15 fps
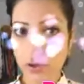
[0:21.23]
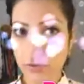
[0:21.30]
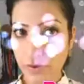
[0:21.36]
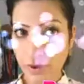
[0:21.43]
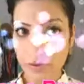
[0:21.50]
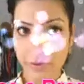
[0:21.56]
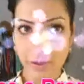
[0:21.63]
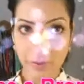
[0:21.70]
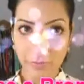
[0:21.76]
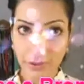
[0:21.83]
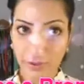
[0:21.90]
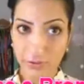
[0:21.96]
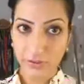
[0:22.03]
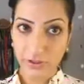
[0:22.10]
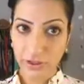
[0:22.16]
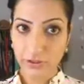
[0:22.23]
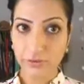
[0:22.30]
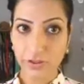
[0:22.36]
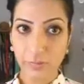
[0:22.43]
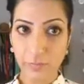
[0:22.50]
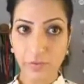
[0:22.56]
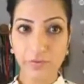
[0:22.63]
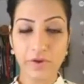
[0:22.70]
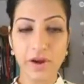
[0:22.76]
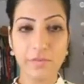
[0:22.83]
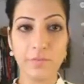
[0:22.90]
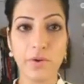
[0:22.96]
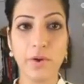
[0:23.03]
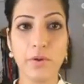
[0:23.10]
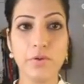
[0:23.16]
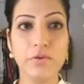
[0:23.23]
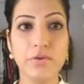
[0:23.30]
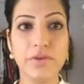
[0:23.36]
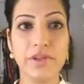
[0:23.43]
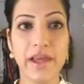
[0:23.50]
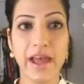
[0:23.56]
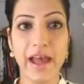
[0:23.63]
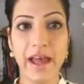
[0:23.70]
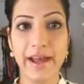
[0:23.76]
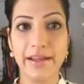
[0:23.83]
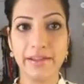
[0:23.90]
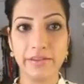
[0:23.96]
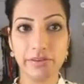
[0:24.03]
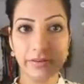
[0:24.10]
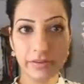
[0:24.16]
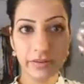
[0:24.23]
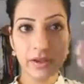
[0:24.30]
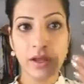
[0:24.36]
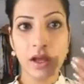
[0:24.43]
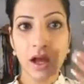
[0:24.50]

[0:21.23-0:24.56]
of us have our unique shape of eyebrows and